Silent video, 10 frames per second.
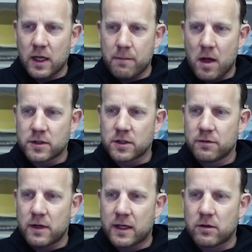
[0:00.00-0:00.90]
a Master's
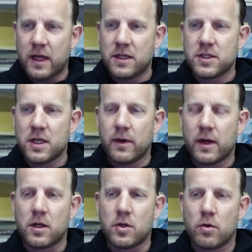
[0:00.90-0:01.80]
of Electrical Engineering
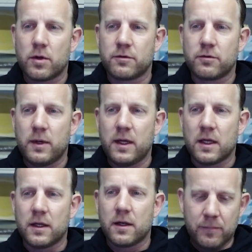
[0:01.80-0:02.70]
in the north of
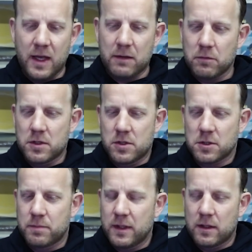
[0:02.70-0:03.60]
Sweden, that would
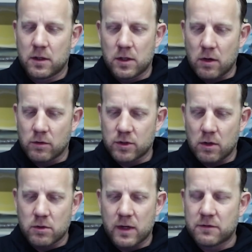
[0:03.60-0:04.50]
just be,
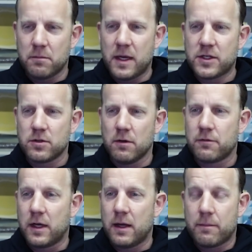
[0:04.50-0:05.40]
so transformational
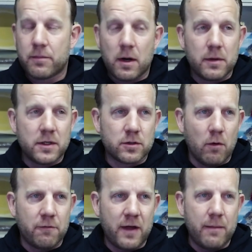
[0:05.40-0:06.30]
for him and probably his
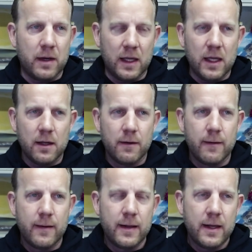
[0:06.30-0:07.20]
whole family.
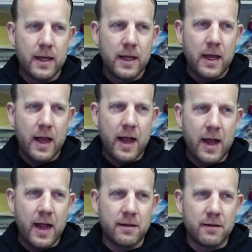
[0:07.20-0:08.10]

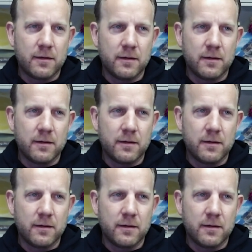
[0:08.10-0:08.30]
And